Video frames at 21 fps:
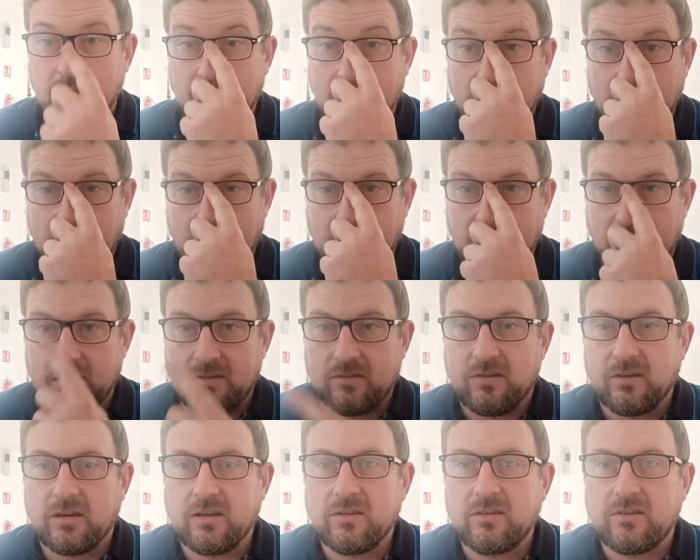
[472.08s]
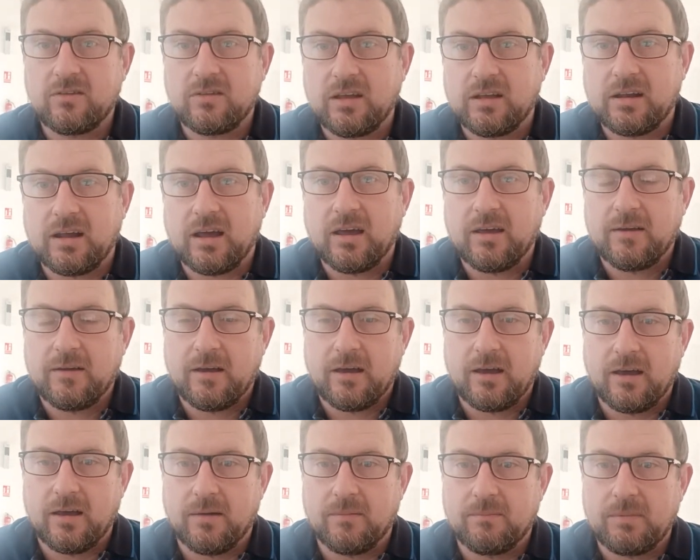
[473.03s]
to consider
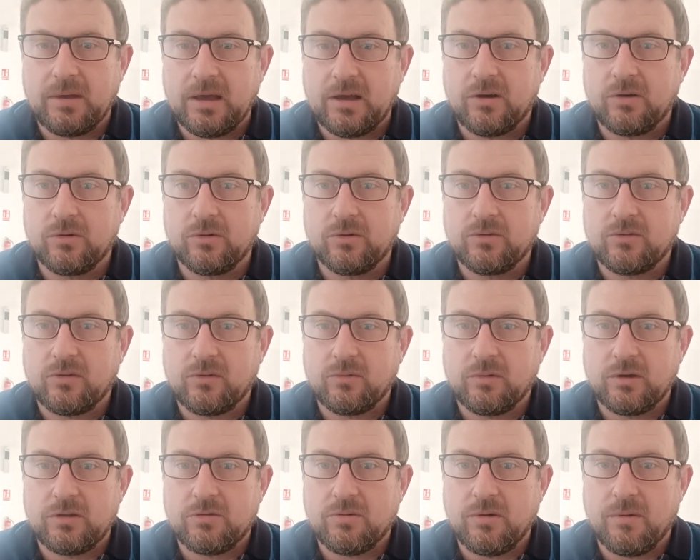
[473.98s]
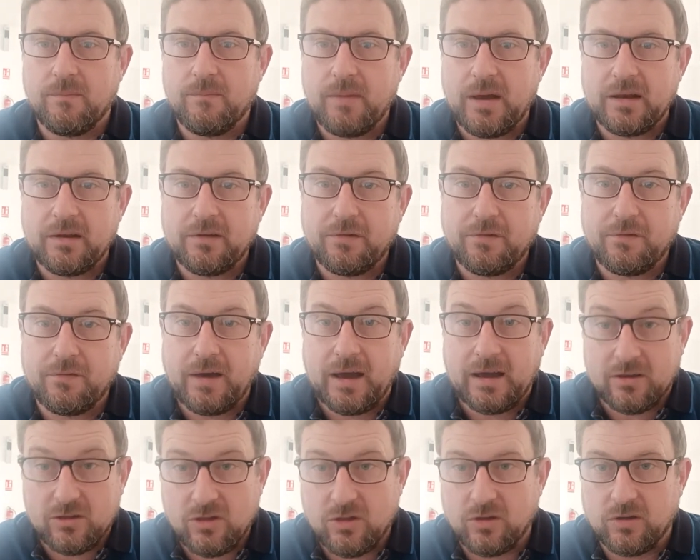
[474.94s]
vehicles which were
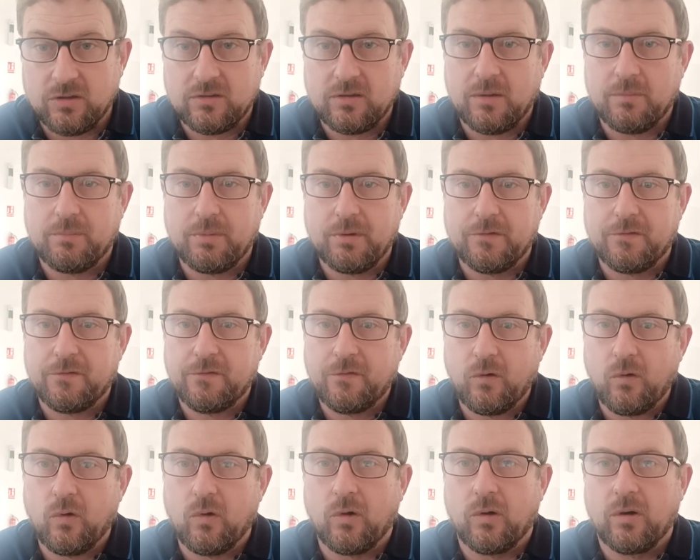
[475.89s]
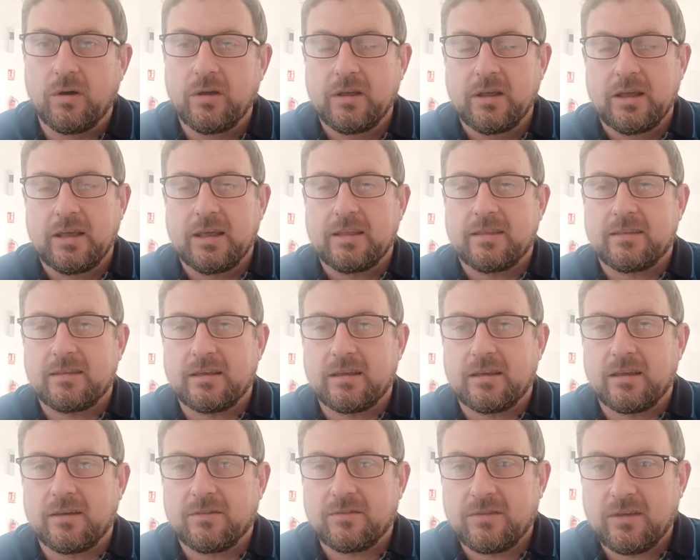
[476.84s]
manufactured before
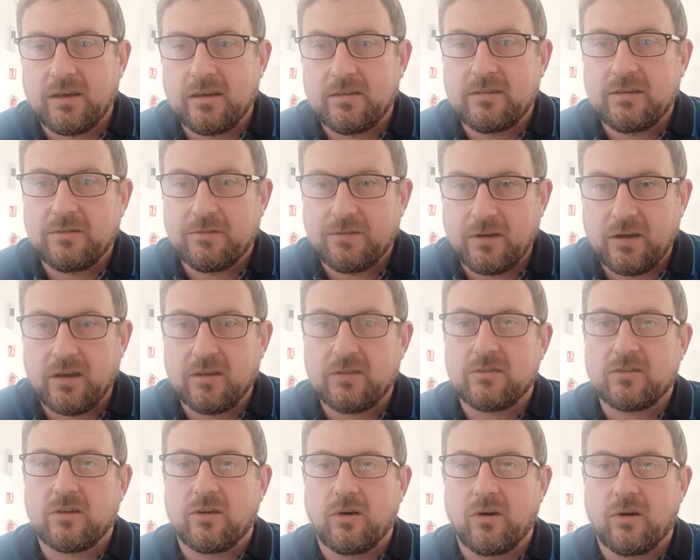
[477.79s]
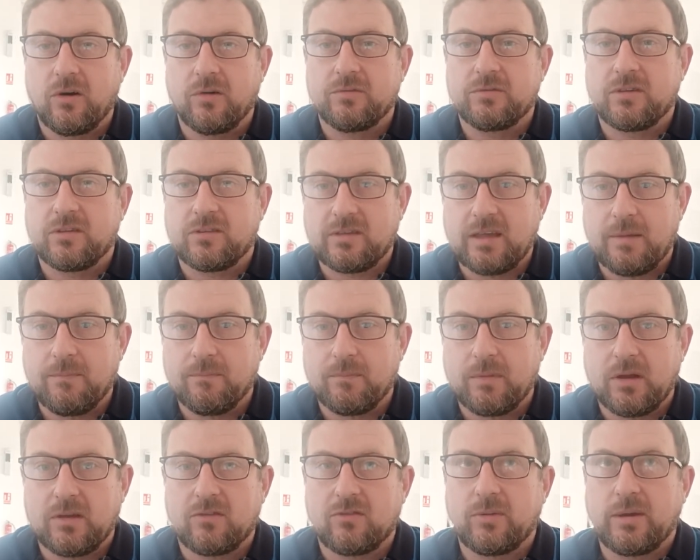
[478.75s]
the 31st of
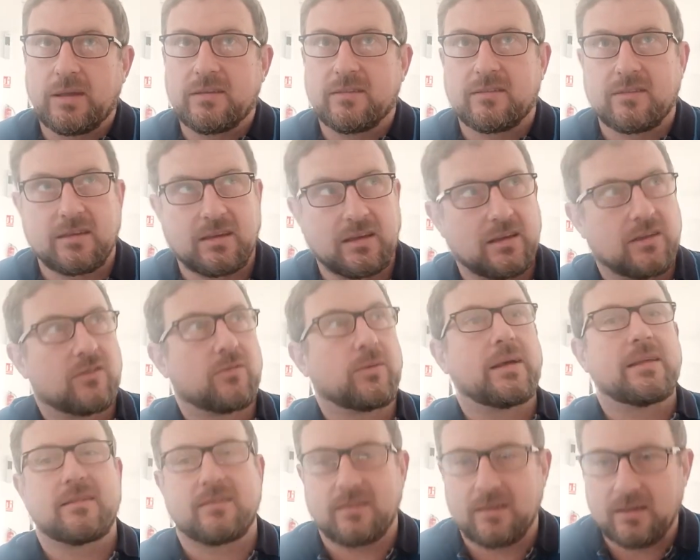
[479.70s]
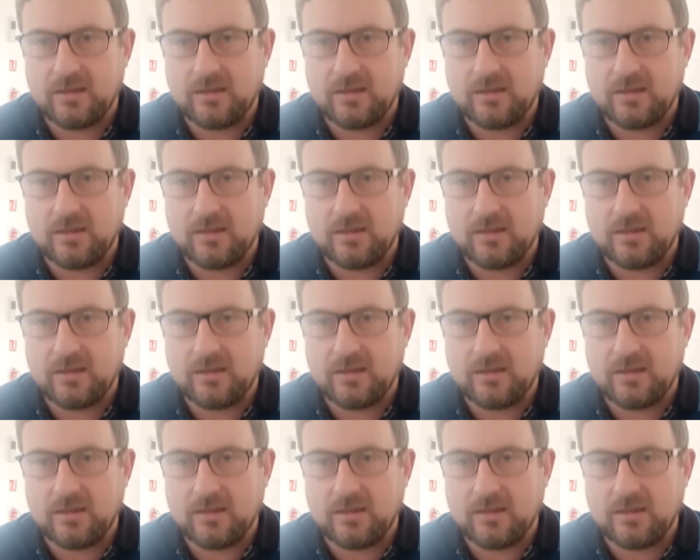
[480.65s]
December 2020,